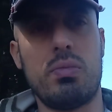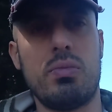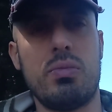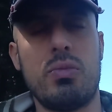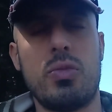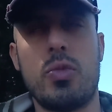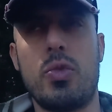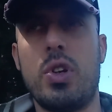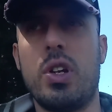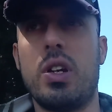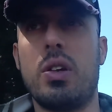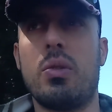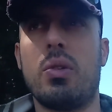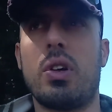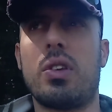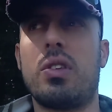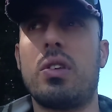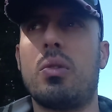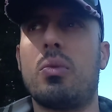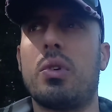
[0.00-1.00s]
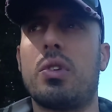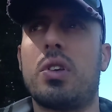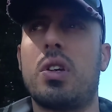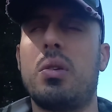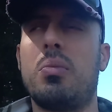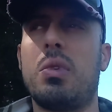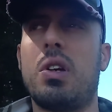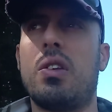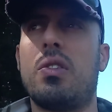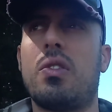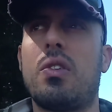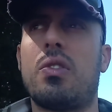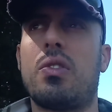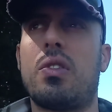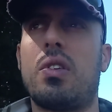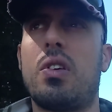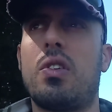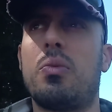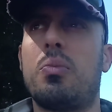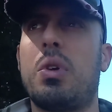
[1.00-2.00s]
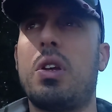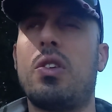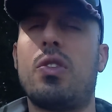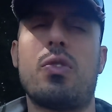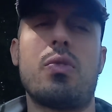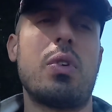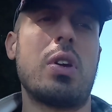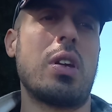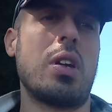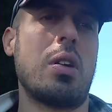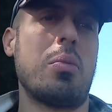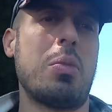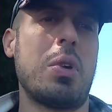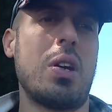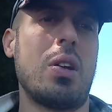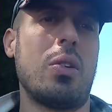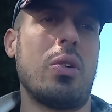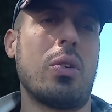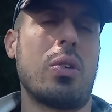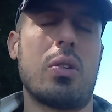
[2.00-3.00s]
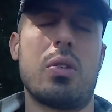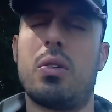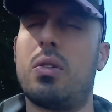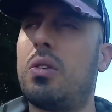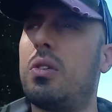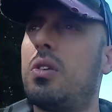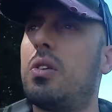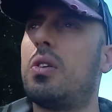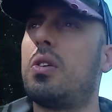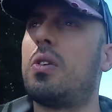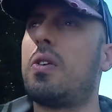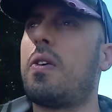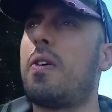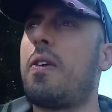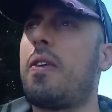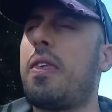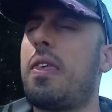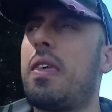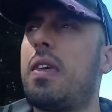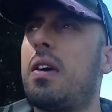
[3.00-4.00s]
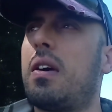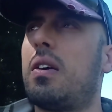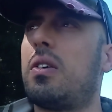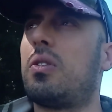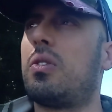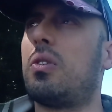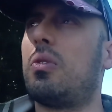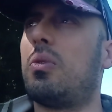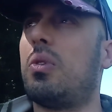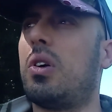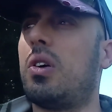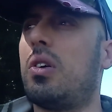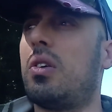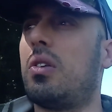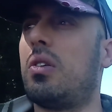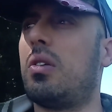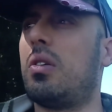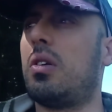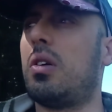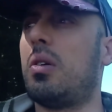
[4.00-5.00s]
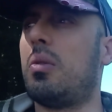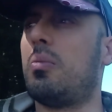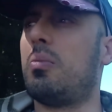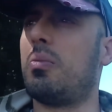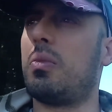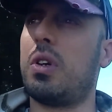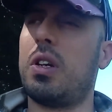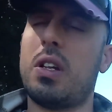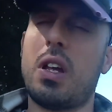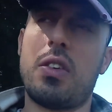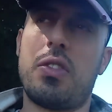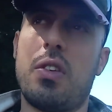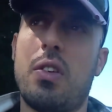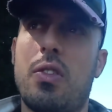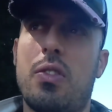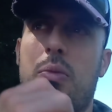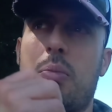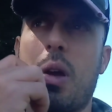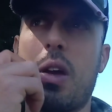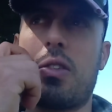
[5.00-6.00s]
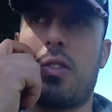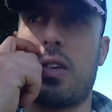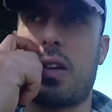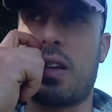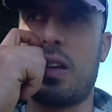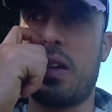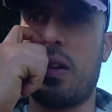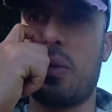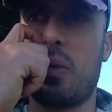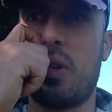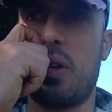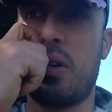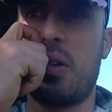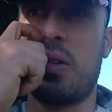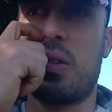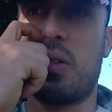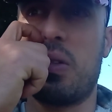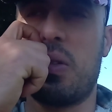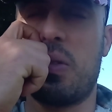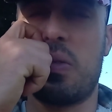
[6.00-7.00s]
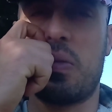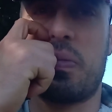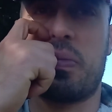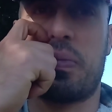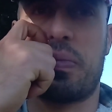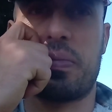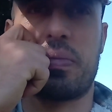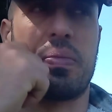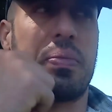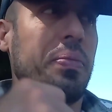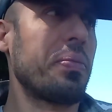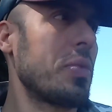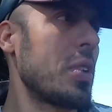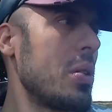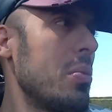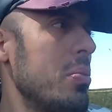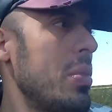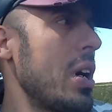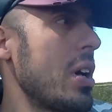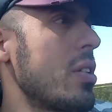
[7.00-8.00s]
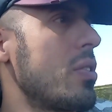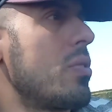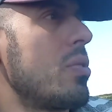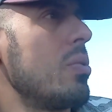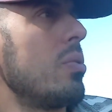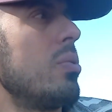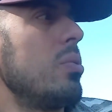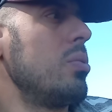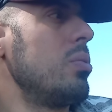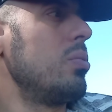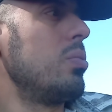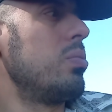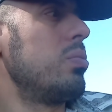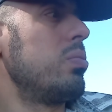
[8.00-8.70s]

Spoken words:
Really, I think what he means is he's been stringing me along. Well, in essence, basically, we're back to